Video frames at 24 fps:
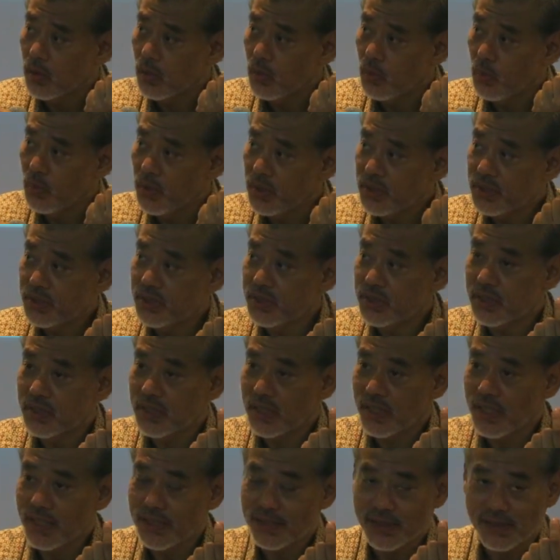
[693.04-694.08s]
which
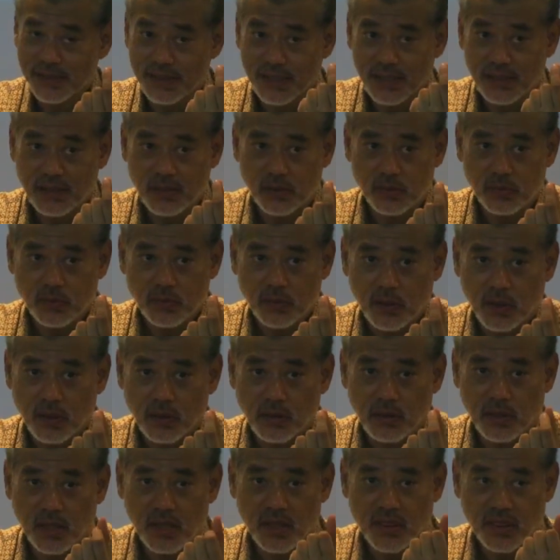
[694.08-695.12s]
is now
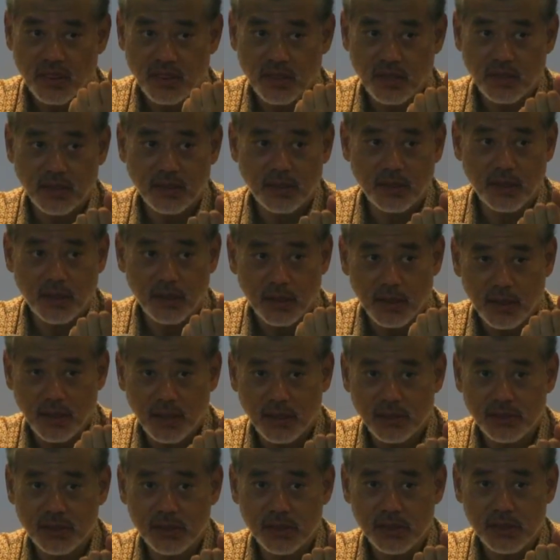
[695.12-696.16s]
the third
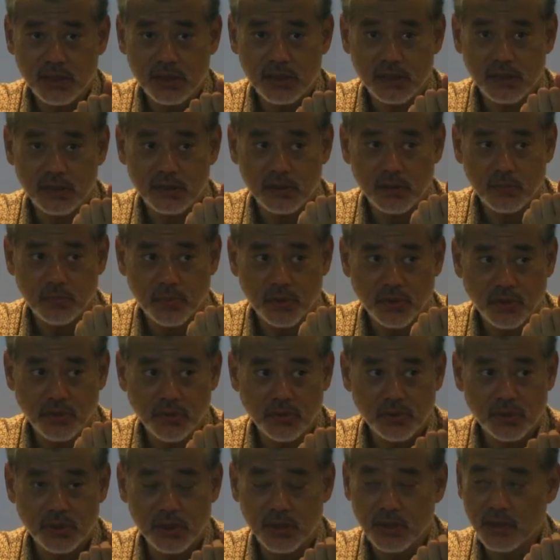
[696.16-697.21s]
largest
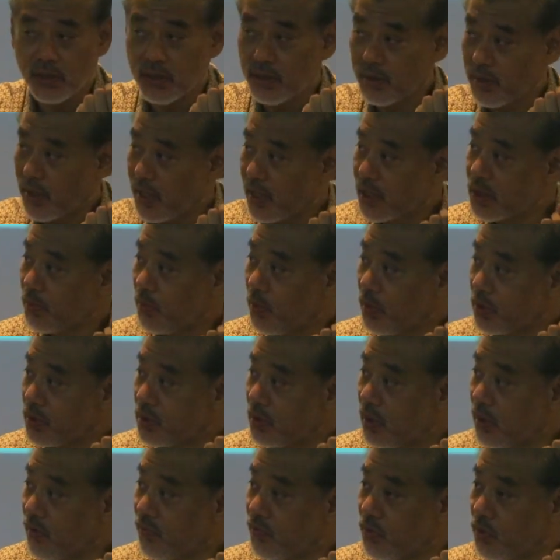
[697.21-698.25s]
producer and
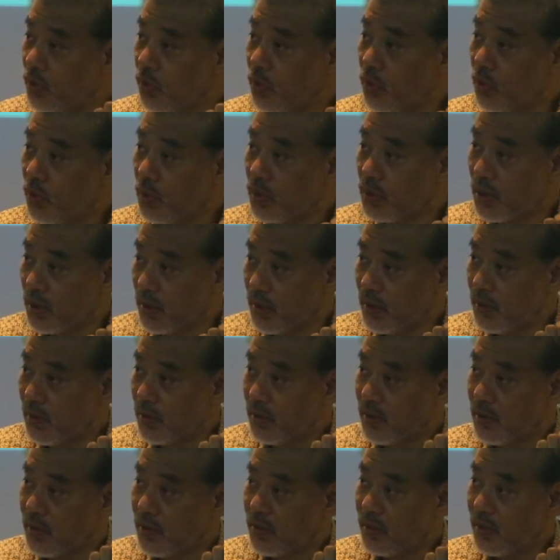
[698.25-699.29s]
exporter of gold
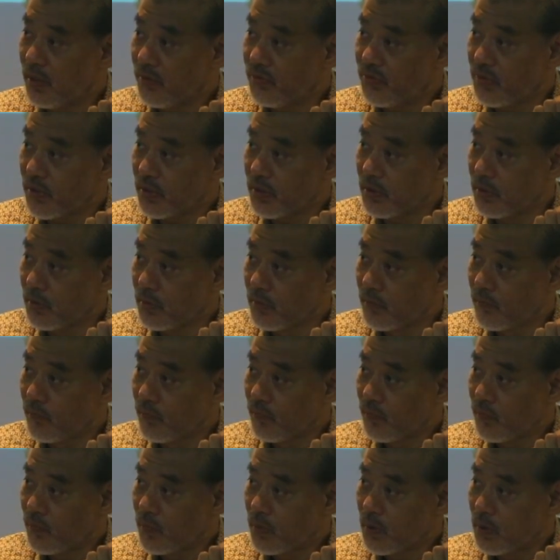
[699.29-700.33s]
in Africa.
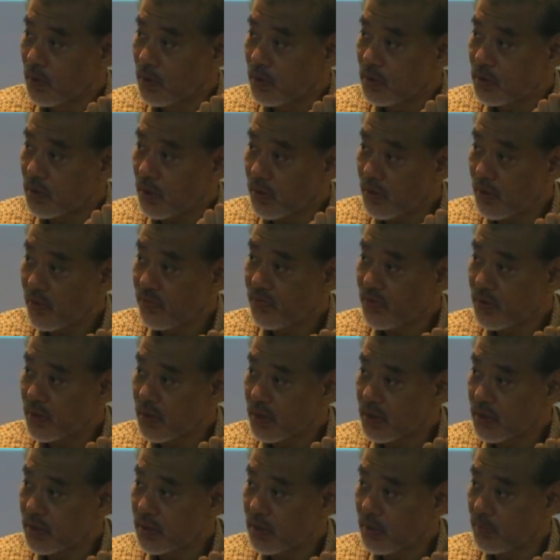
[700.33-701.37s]
South
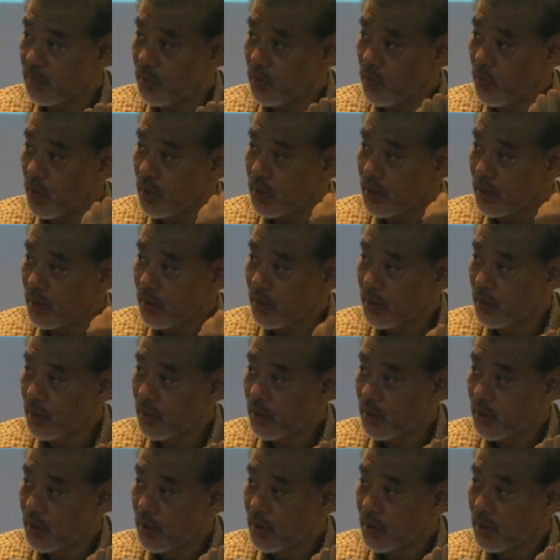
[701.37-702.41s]
Africa is number 1,
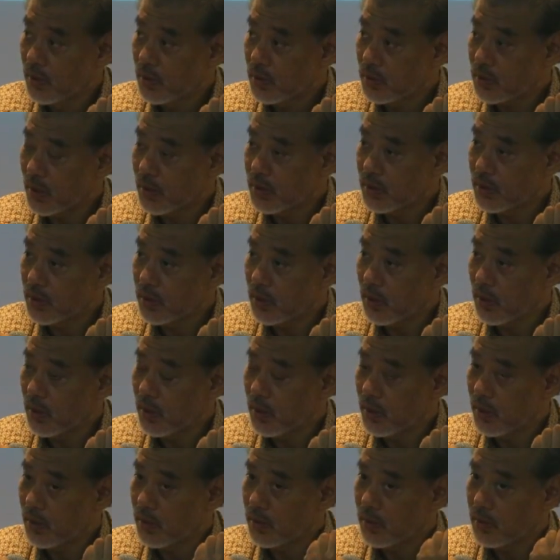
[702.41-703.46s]

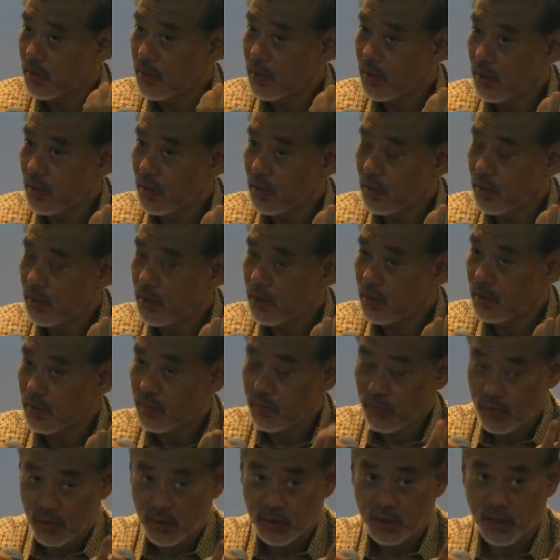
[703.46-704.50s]

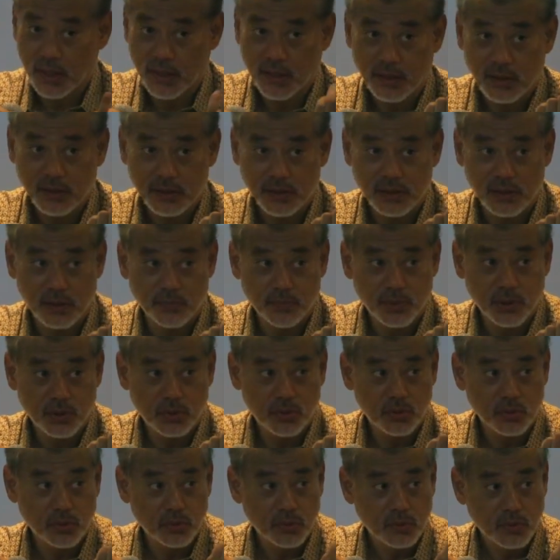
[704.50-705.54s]
Ghana is number
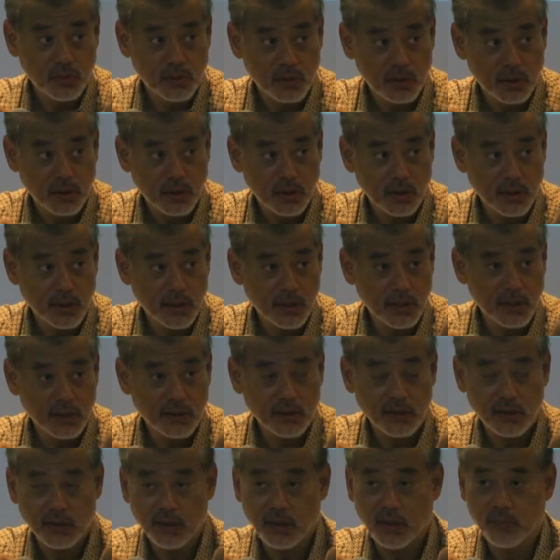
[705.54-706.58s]
2,
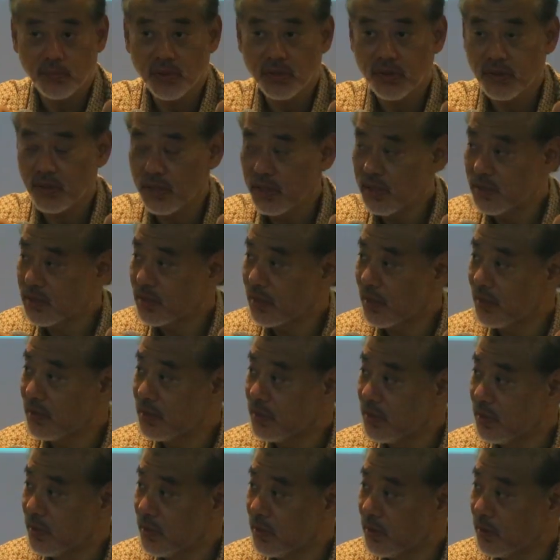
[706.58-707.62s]
and number 3 is
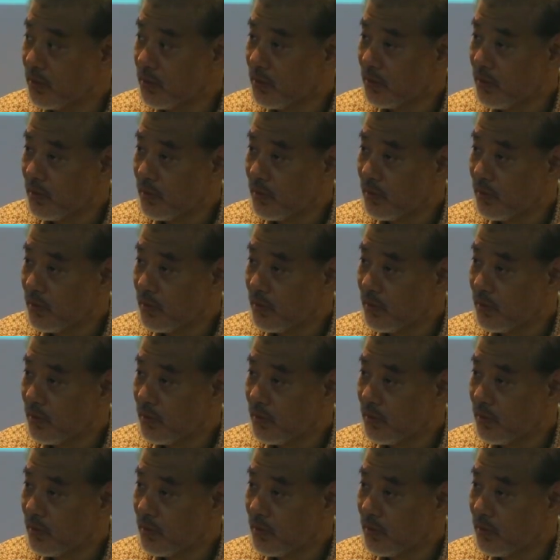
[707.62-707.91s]
Tanzania.